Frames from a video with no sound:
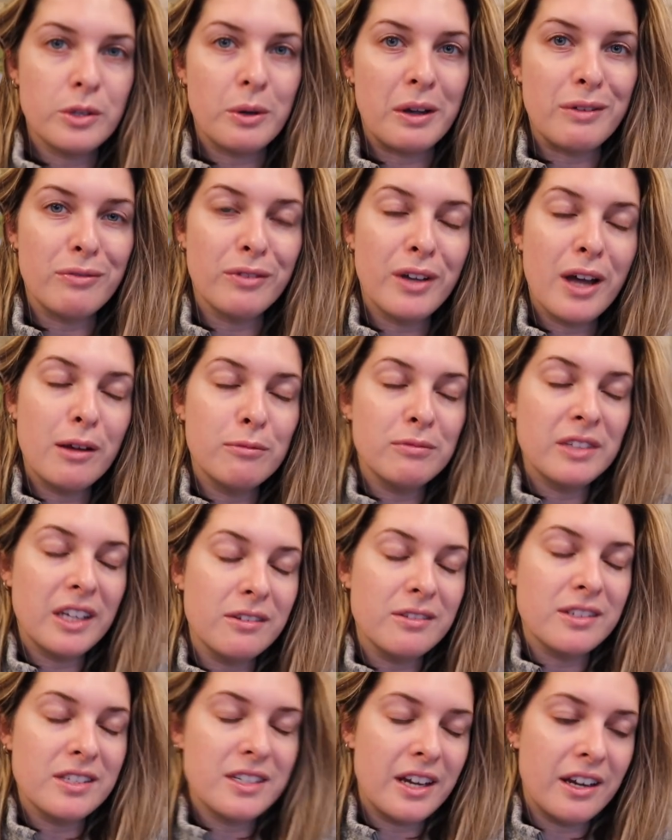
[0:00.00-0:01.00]
So I've come
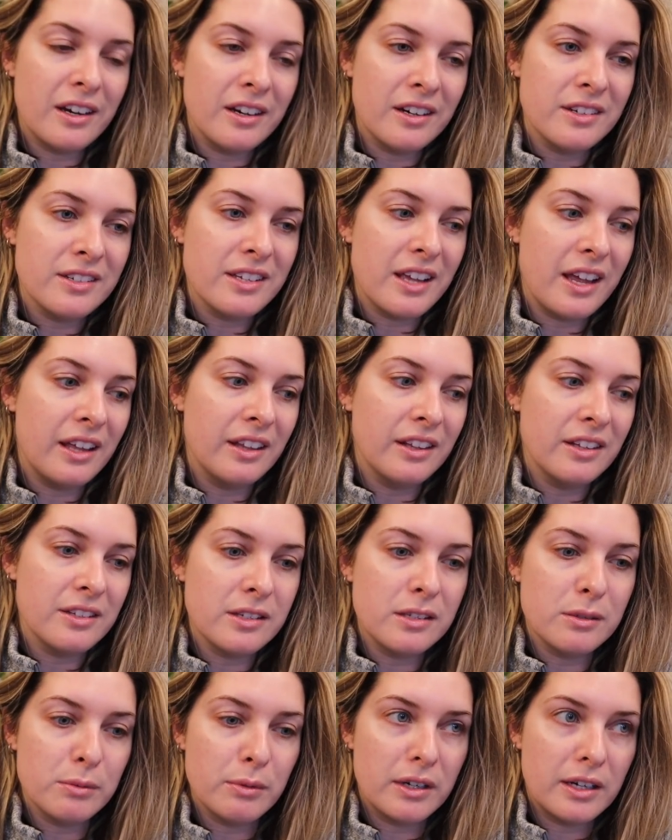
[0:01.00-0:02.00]
downstairs, and
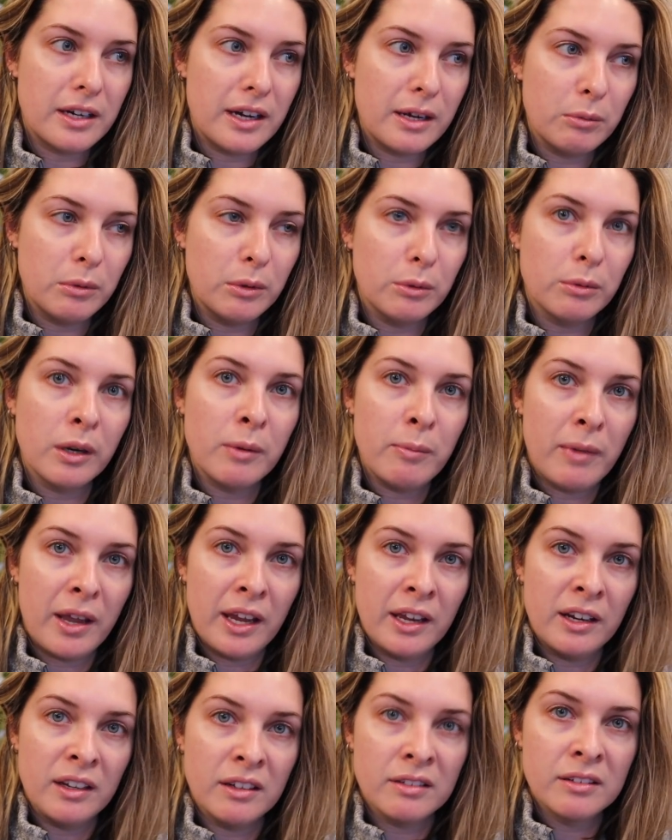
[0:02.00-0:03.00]
this is where I will
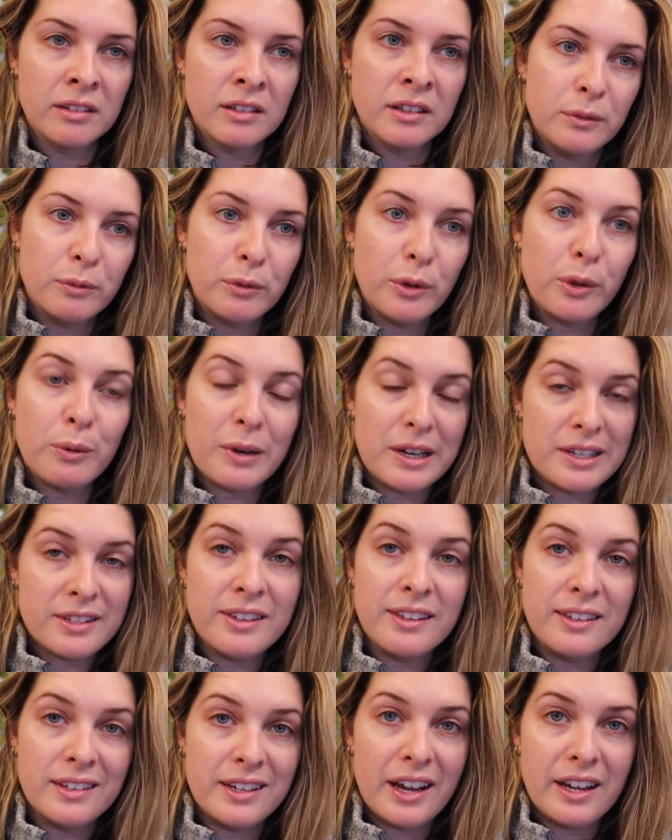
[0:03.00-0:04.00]
remain for the
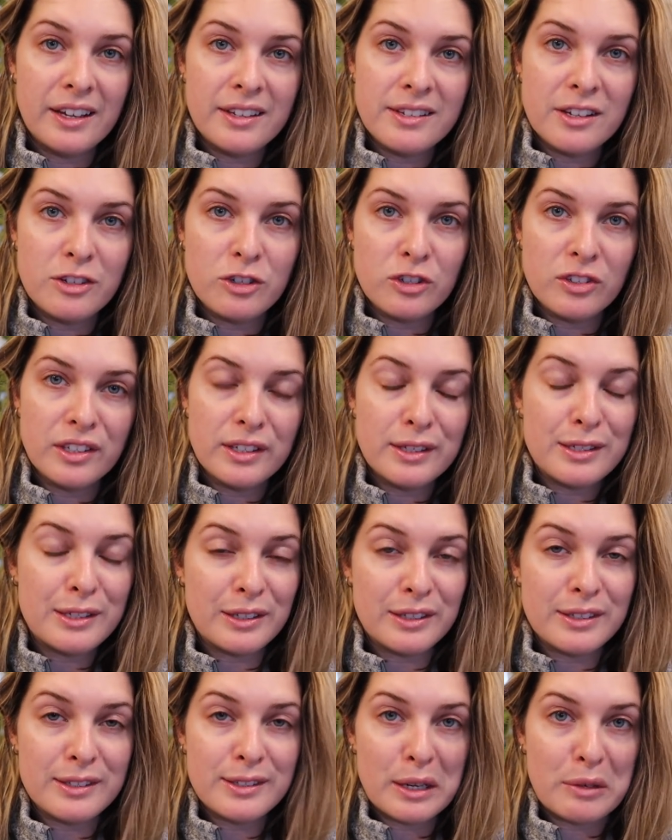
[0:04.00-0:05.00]
rest of the day, essentially,
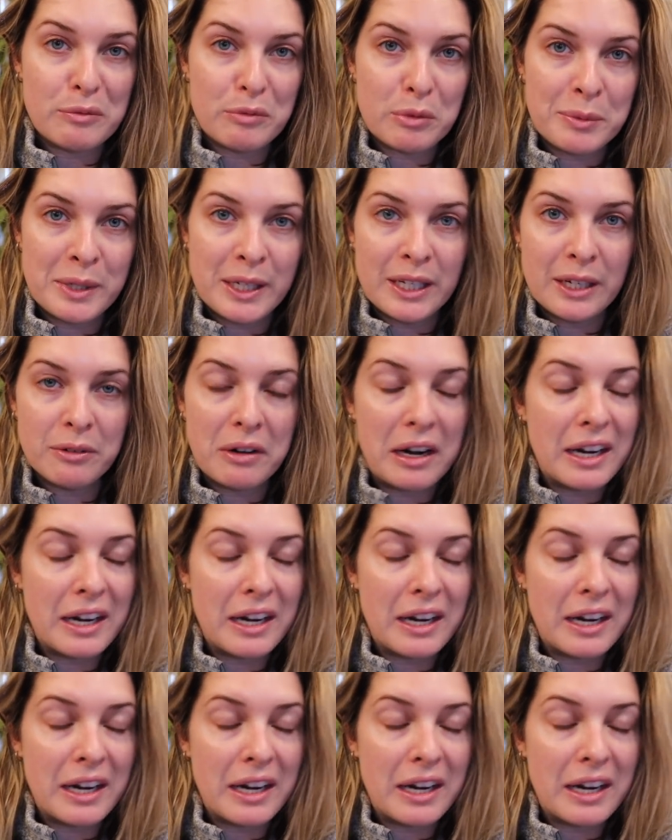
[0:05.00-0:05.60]
until it's time for me to get